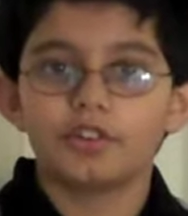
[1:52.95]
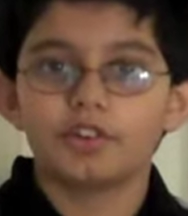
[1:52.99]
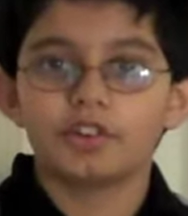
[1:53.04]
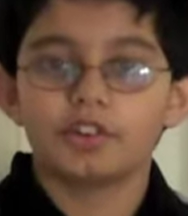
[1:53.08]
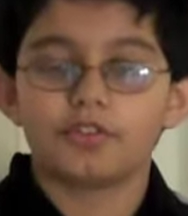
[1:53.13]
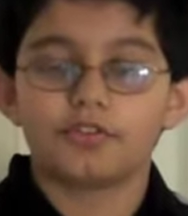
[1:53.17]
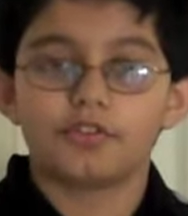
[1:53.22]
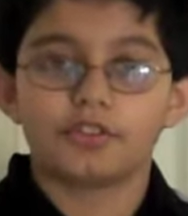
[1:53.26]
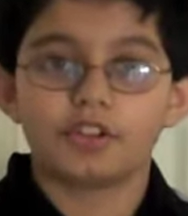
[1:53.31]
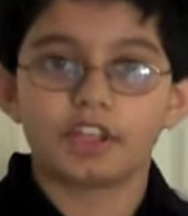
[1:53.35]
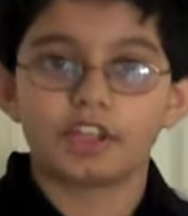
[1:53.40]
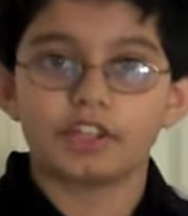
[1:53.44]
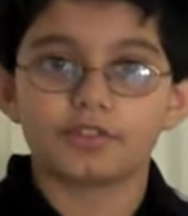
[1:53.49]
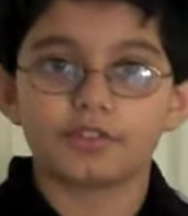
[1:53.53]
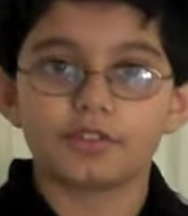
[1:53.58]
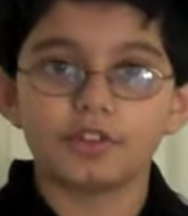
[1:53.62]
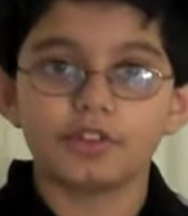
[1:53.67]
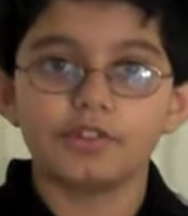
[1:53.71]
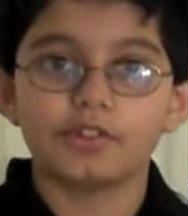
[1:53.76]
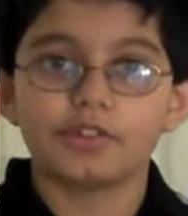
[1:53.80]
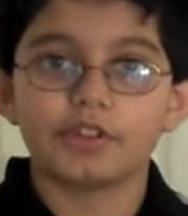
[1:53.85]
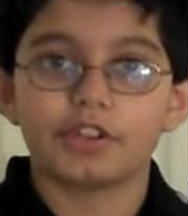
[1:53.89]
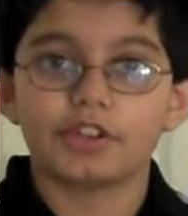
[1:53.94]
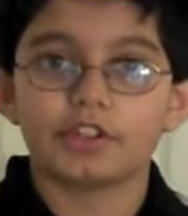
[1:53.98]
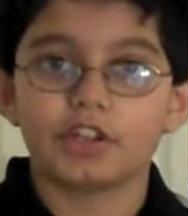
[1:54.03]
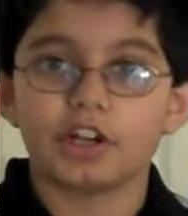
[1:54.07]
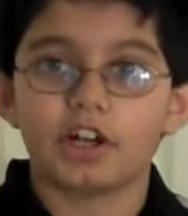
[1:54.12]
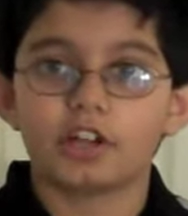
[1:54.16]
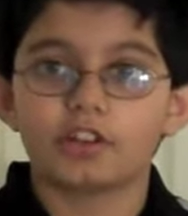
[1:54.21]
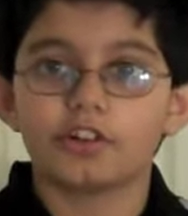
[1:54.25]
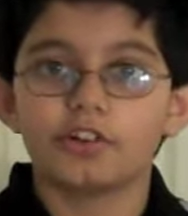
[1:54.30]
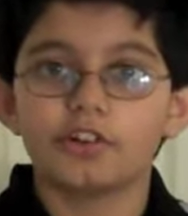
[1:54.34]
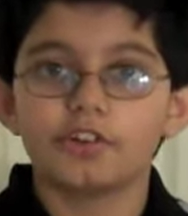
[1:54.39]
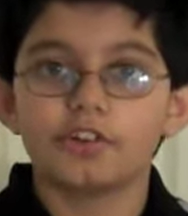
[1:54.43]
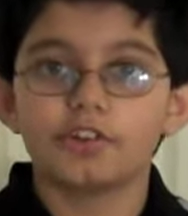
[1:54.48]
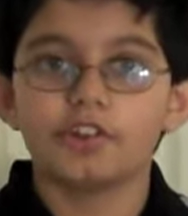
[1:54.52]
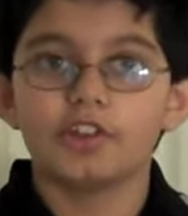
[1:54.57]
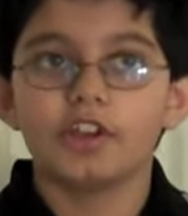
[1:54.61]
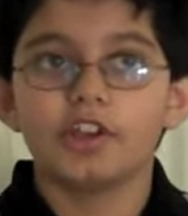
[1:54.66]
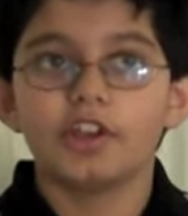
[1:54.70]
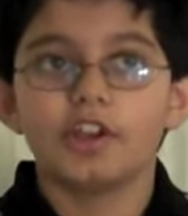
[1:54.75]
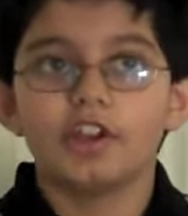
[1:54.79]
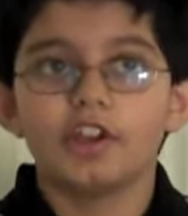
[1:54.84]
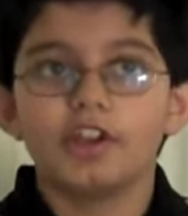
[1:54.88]
the flavors and colors.
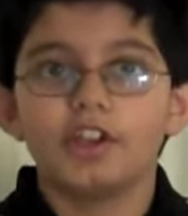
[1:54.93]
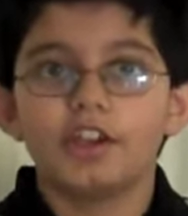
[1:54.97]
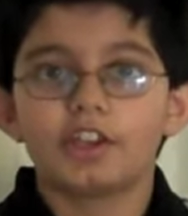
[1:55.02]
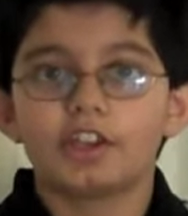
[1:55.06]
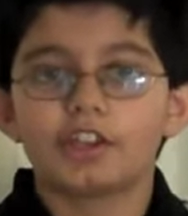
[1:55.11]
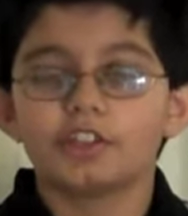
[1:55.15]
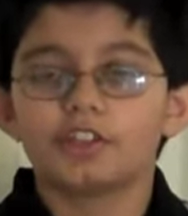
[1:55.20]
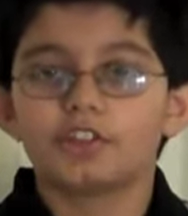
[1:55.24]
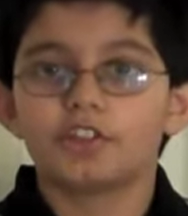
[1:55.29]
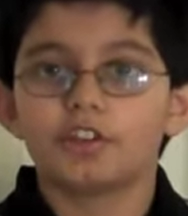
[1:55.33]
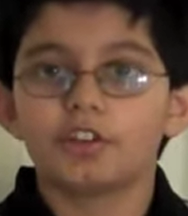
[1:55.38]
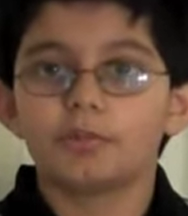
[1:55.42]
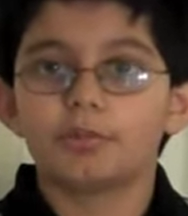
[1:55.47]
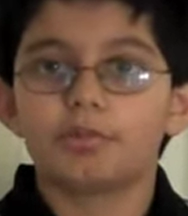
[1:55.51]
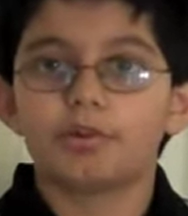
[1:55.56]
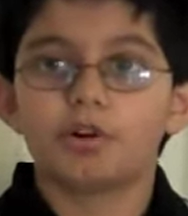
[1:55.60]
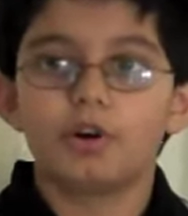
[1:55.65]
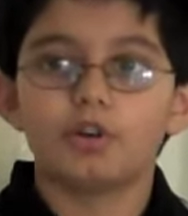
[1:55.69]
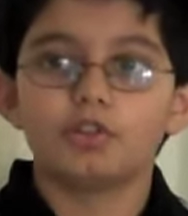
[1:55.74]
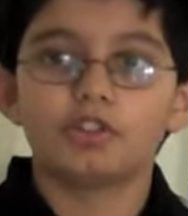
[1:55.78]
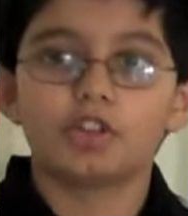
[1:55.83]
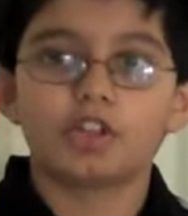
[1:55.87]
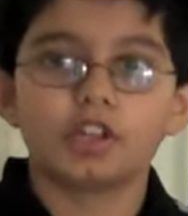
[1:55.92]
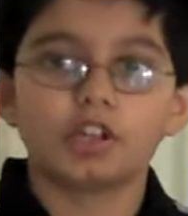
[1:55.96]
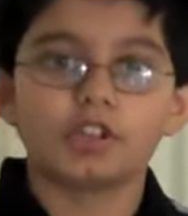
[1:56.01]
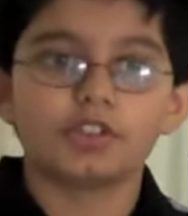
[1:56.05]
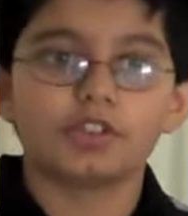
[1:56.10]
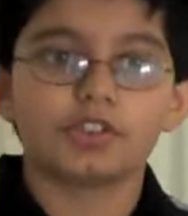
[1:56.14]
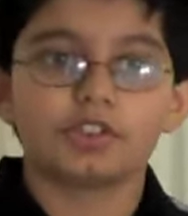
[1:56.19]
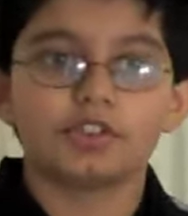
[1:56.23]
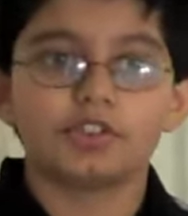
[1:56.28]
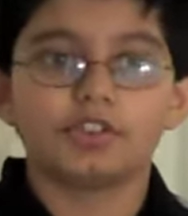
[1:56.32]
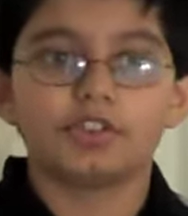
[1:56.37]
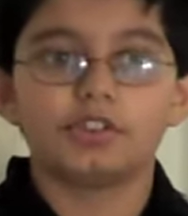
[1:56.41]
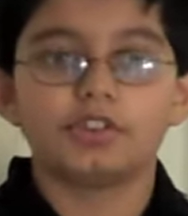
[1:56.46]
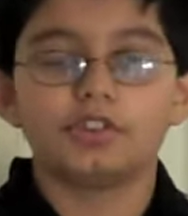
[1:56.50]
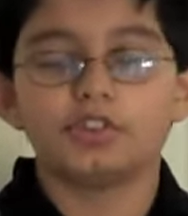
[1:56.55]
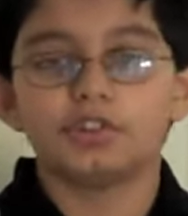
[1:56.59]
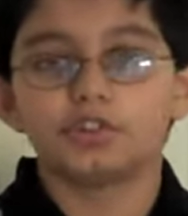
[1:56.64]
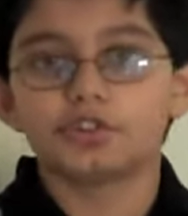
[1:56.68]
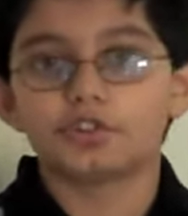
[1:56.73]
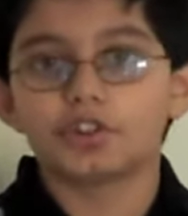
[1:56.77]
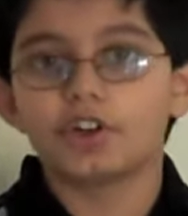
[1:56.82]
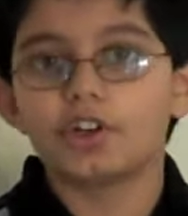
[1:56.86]
It can turn protons into
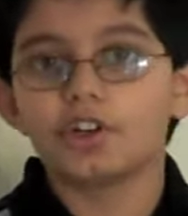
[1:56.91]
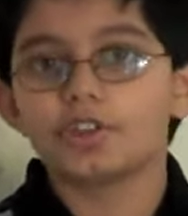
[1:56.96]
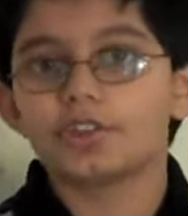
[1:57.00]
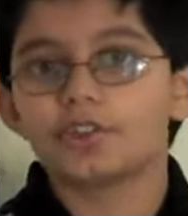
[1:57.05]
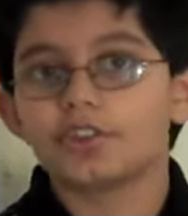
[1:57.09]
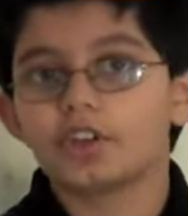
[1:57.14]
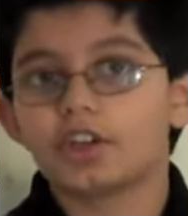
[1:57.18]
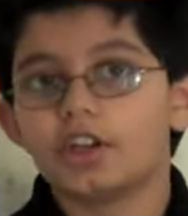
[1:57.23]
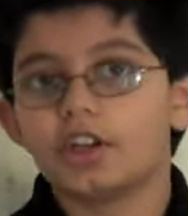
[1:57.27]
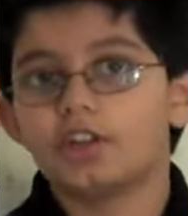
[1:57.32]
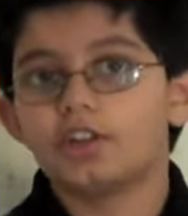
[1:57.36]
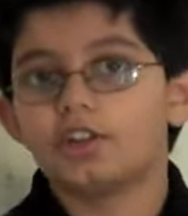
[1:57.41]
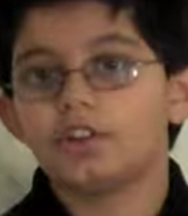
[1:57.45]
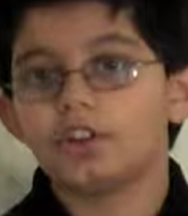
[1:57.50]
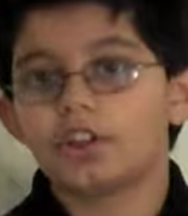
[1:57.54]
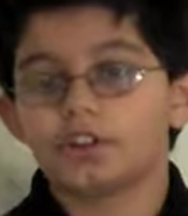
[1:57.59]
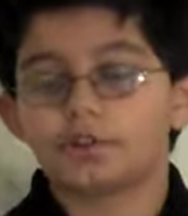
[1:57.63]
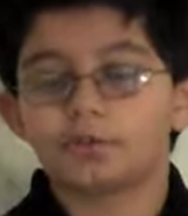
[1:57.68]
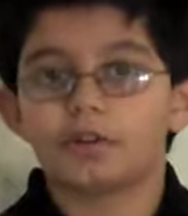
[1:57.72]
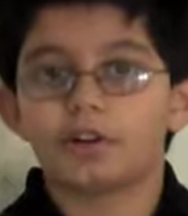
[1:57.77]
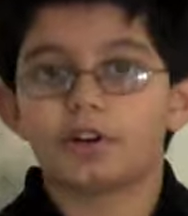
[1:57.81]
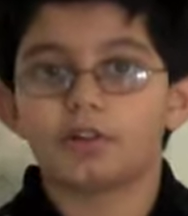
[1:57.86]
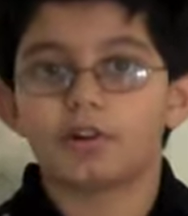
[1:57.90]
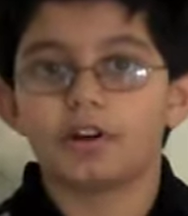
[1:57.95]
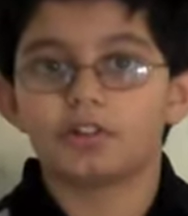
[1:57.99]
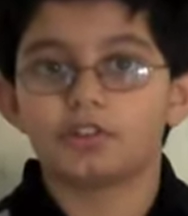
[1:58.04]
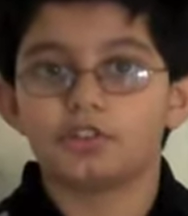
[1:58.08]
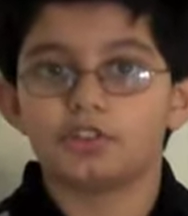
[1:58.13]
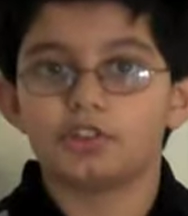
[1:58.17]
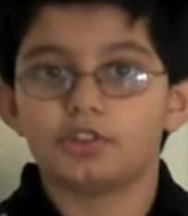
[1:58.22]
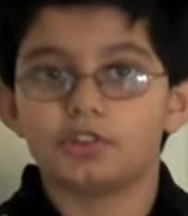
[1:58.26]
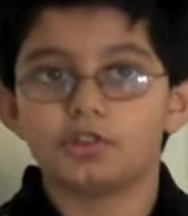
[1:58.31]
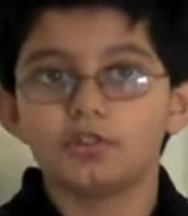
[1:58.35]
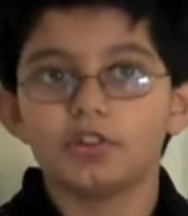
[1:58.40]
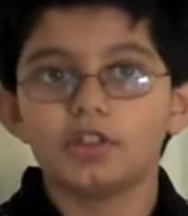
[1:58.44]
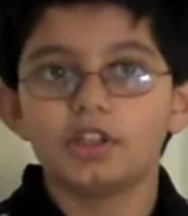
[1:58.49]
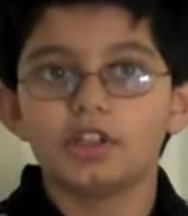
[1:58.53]
neutrons and the other way around too.